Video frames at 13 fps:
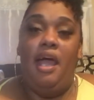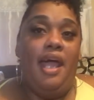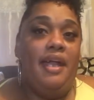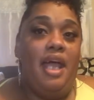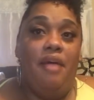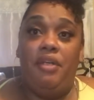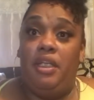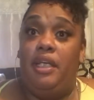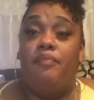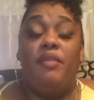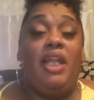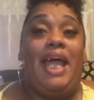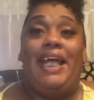and
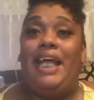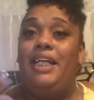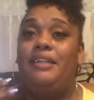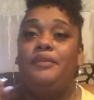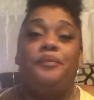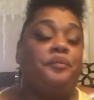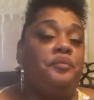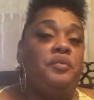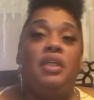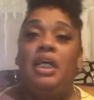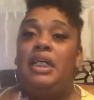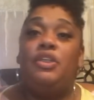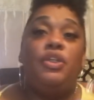everything, like
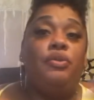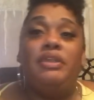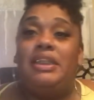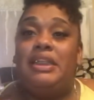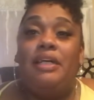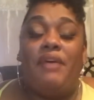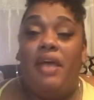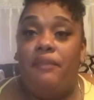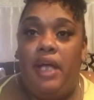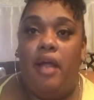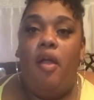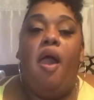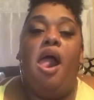shootings and stuff every
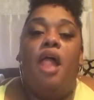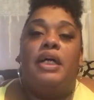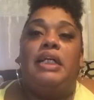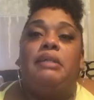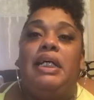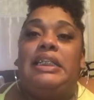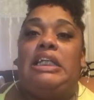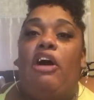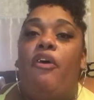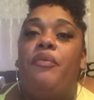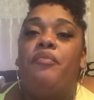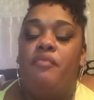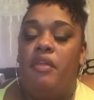day. Anyway,
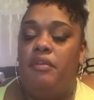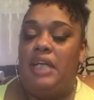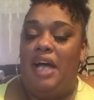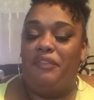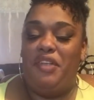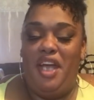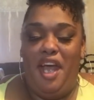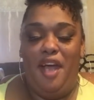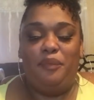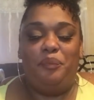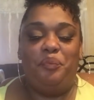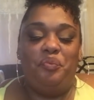so after that,